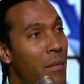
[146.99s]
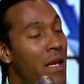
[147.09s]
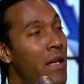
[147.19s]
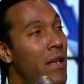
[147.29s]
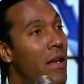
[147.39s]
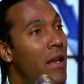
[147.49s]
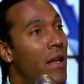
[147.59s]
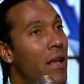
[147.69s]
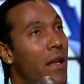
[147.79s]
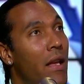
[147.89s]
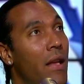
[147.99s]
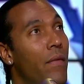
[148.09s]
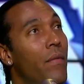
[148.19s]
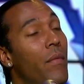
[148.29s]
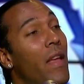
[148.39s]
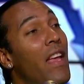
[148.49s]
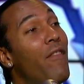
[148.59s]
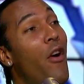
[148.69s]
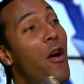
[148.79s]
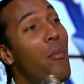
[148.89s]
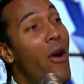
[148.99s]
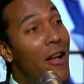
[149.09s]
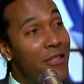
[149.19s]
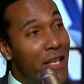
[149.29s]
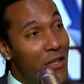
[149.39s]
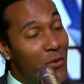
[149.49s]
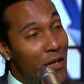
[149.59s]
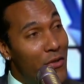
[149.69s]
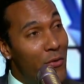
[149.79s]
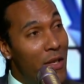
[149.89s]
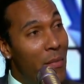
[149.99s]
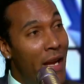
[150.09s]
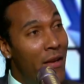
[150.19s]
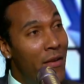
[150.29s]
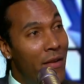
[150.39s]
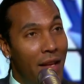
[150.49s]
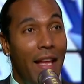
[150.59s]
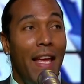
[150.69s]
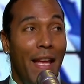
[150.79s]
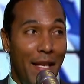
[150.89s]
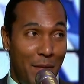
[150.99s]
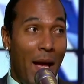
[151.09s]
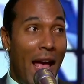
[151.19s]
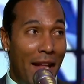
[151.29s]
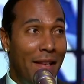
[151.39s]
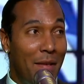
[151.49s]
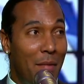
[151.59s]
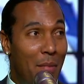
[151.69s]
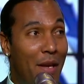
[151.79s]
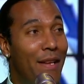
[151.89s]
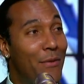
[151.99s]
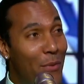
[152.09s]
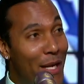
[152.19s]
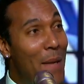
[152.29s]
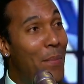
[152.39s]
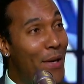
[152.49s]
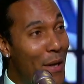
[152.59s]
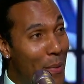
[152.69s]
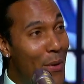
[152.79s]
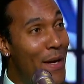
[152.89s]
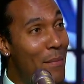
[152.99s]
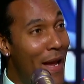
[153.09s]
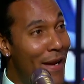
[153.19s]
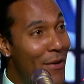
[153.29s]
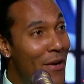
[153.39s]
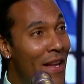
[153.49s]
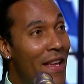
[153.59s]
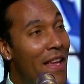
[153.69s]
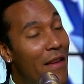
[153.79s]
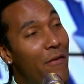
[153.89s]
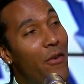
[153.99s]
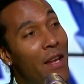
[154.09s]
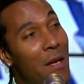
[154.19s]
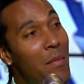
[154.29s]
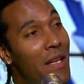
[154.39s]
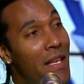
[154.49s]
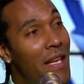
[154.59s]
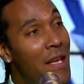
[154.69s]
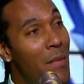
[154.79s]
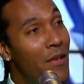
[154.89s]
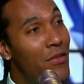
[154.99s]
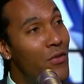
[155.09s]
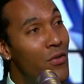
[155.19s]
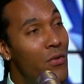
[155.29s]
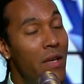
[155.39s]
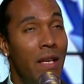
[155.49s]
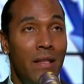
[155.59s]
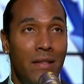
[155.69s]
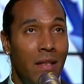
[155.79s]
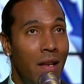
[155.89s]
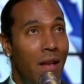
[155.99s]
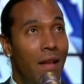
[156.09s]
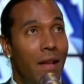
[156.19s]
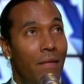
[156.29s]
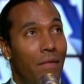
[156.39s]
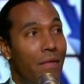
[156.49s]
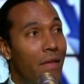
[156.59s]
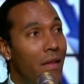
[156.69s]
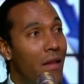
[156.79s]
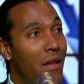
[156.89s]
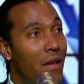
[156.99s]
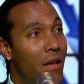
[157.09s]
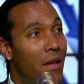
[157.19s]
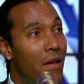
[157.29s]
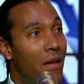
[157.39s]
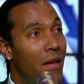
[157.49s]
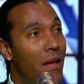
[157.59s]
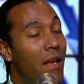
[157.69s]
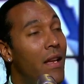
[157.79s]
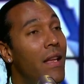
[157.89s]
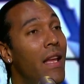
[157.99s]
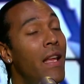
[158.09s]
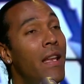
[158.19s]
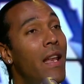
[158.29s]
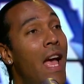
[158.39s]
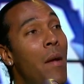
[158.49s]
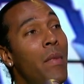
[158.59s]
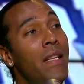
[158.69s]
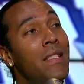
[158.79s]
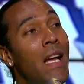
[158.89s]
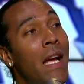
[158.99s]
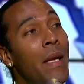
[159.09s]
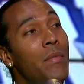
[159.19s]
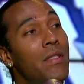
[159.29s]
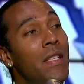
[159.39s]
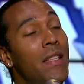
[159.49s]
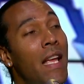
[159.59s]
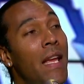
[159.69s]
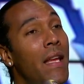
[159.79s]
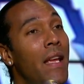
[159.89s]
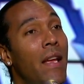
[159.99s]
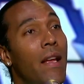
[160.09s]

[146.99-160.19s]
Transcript: I mean, I know. If Art Briles kicks you out of school at Baylor, it's bad. Because what he put up with at Baylor, and for him to kick him out of school, it's... Hey, listen, Cleveland got rid of him. And how many times did they...